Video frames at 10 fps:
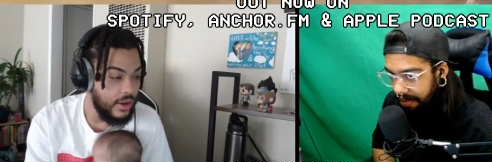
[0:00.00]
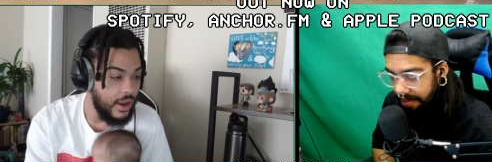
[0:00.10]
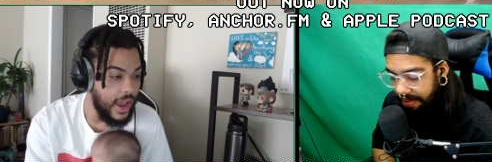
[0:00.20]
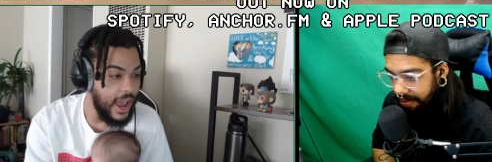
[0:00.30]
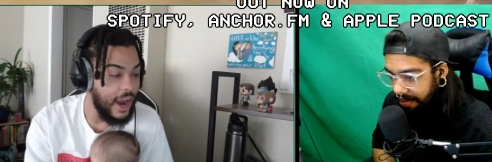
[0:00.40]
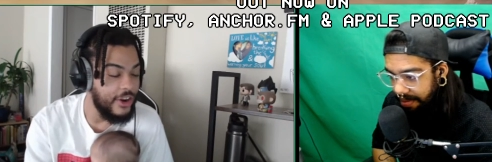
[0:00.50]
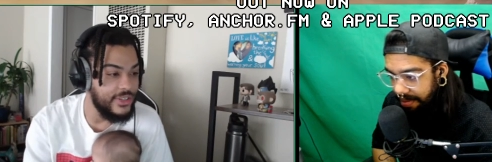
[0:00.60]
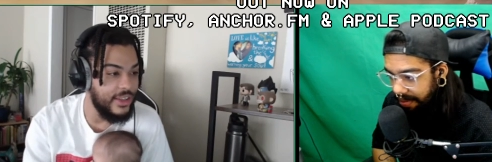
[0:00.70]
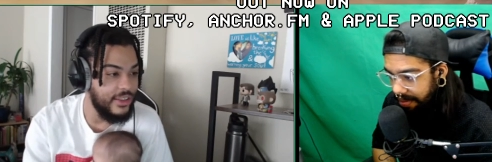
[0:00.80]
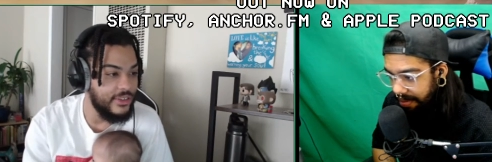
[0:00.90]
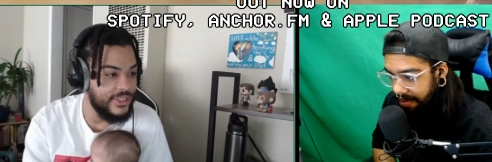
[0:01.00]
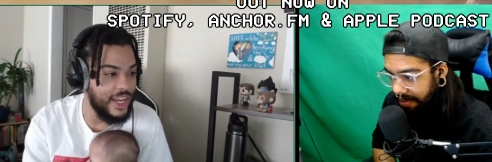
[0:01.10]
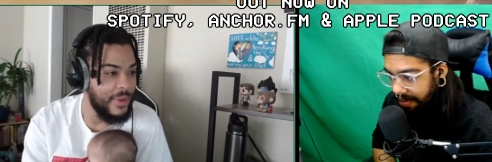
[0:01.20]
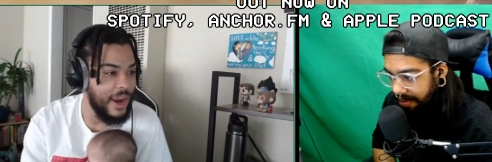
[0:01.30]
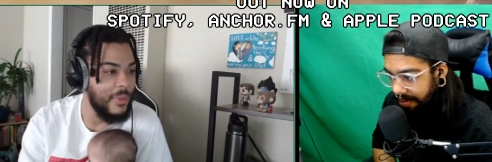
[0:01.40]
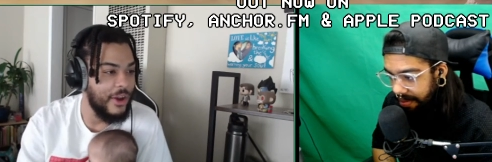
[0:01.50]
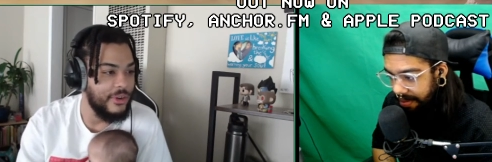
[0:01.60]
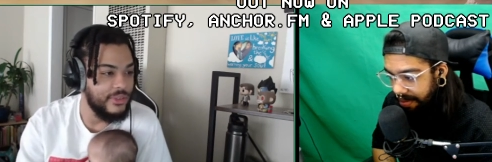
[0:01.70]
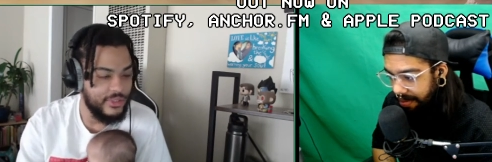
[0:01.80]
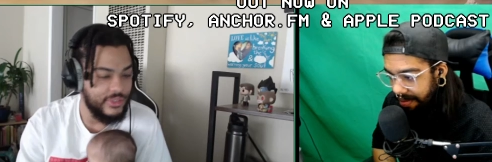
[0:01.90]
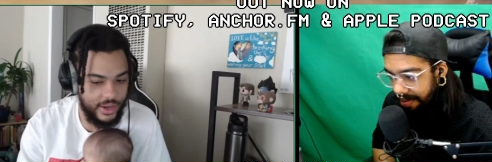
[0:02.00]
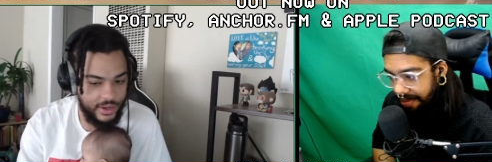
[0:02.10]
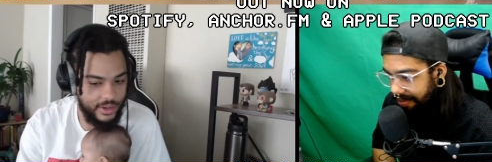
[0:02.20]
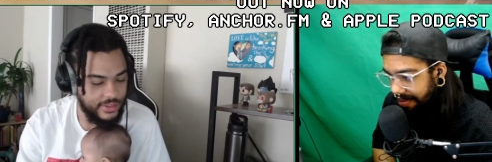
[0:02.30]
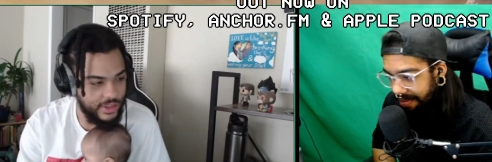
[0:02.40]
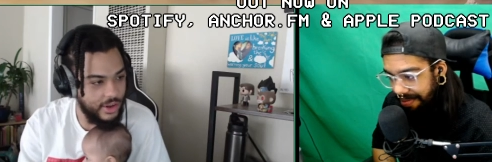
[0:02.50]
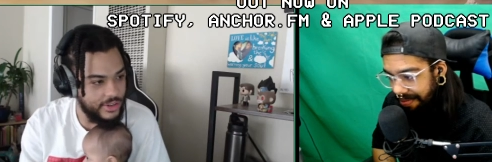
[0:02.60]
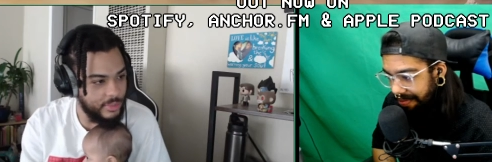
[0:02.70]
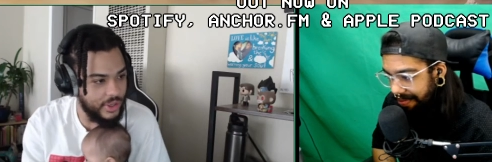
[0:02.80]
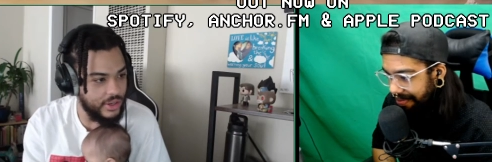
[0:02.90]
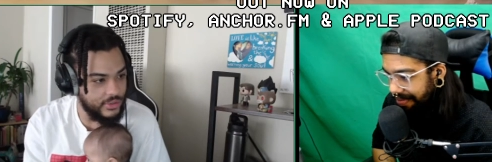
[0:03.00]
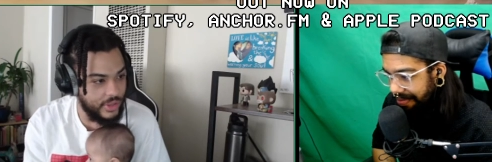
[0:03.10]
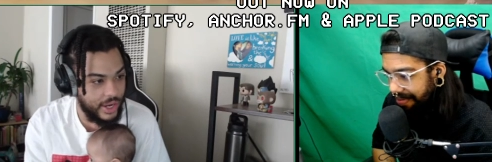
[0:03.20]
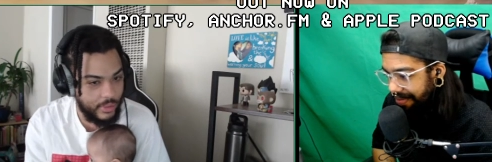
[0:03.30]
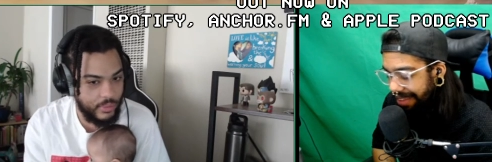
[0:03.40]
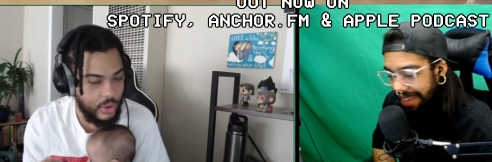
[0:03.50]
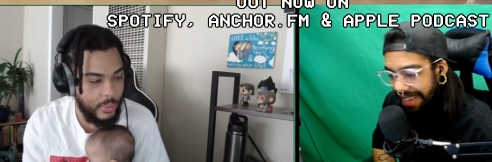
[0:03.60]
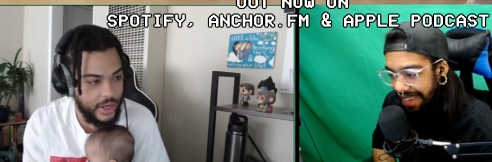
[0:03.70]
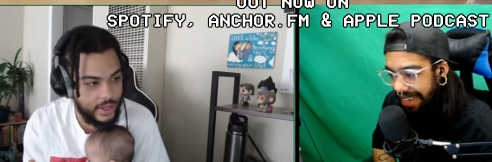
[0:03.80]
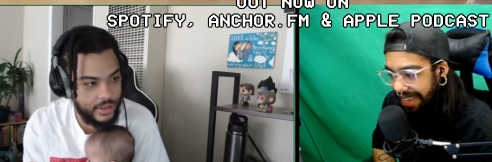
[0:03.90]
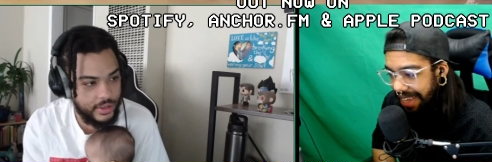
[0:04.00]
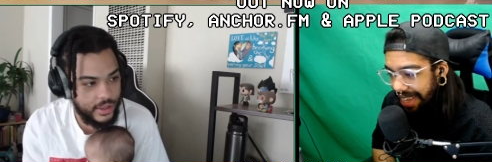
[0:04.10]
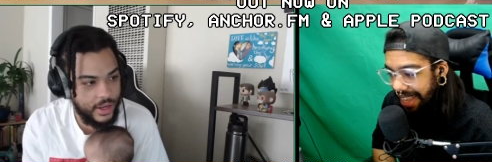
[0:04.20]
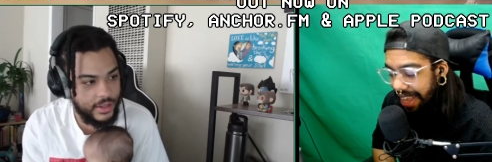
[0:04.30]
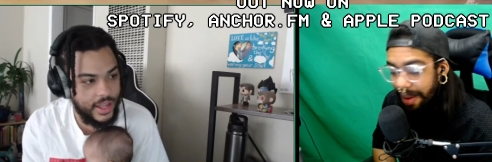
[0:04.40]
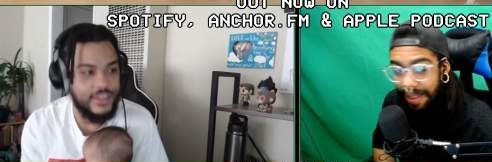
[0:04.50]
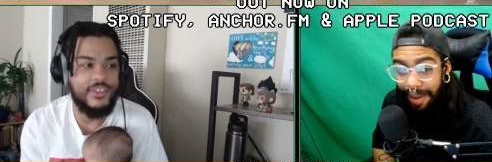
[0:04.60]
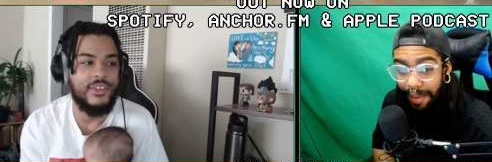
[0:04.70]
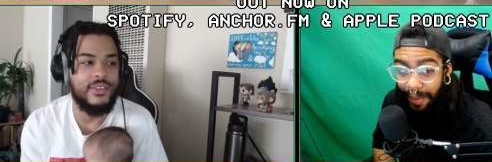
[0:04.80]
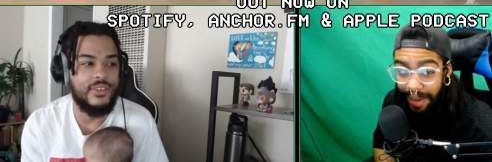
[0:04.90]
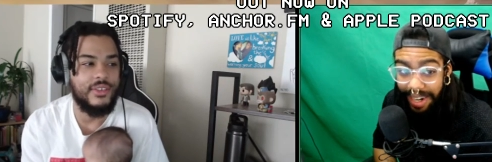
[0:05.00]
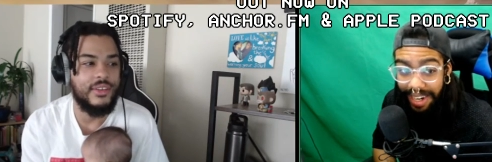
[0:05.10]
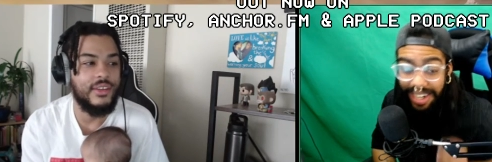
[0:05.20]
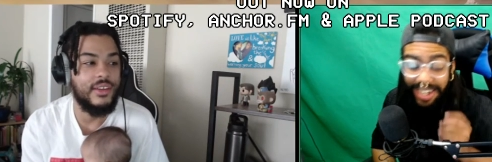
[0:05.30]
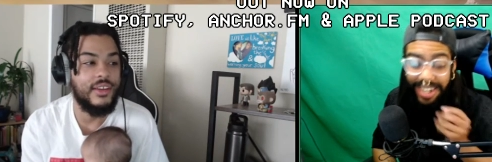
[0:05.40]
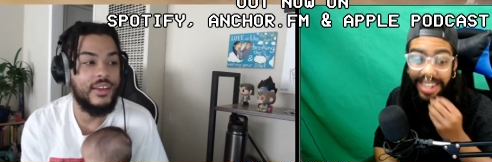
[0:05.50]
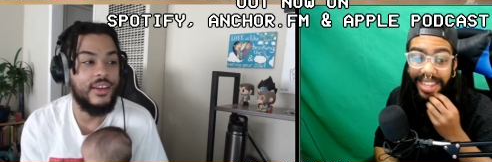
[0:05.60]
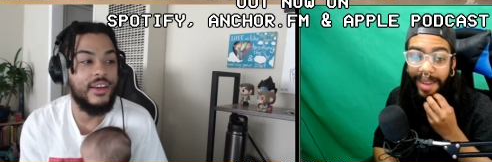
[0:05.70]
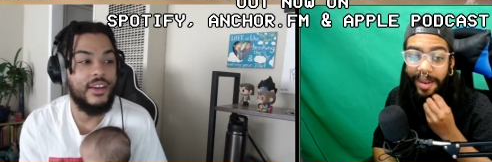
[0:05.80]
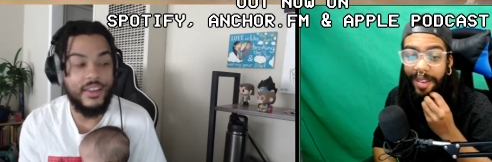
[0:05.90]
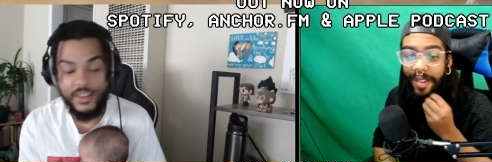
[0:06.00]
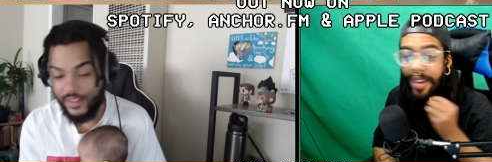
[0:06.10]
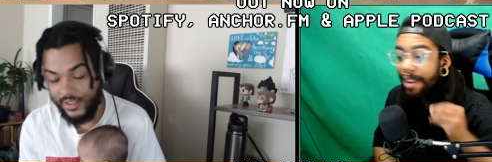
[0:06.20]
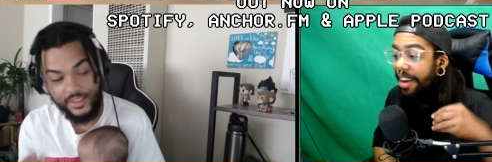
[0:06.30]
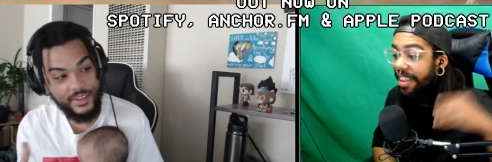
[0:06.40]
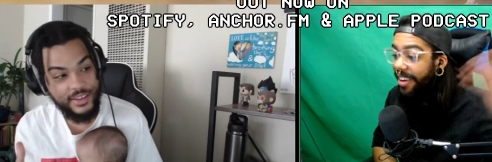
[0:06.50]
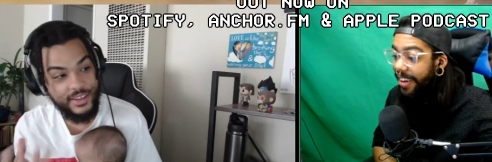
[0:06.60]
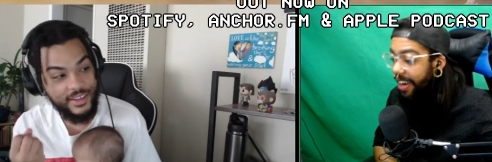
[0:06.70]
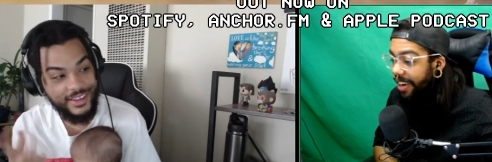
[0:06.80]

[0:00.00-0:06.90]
Speaker 1: How are you selling those same hair models, like selling it to players for like real money? Like
Speaker 2: that's they wanna recreate their